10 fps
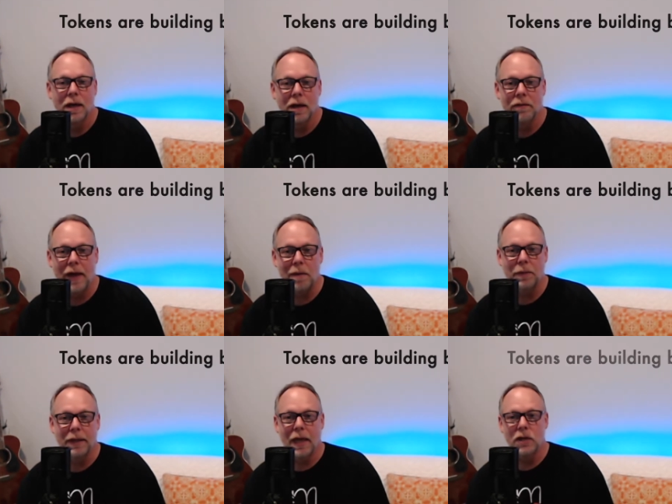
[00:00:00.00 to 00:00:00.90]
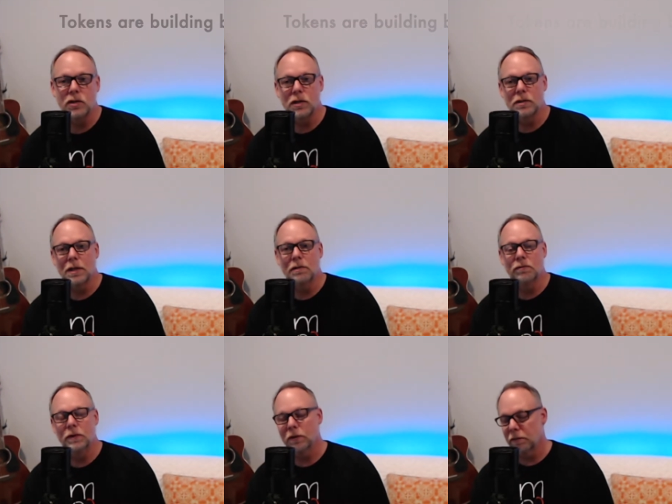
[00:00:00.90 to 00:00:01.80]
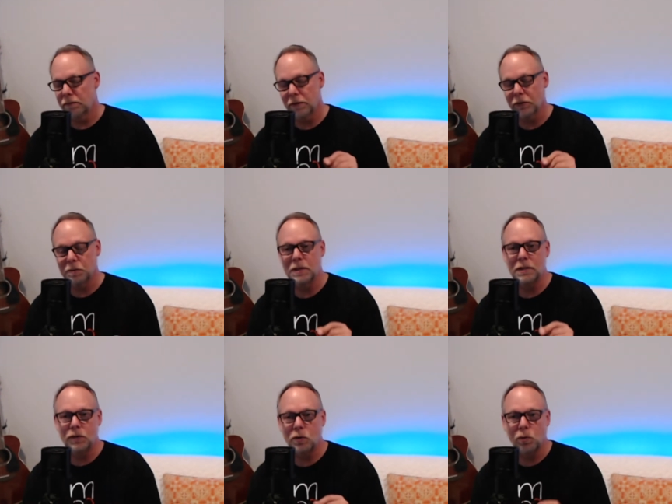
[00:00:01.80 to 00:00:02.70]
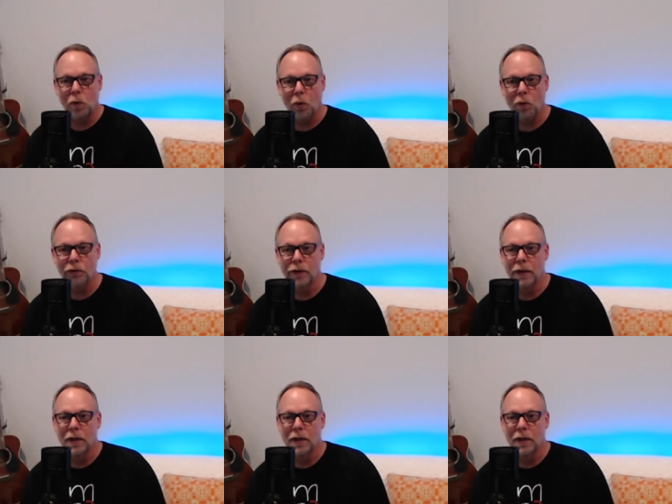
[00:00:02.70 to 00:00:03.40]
of applications and fill specific roles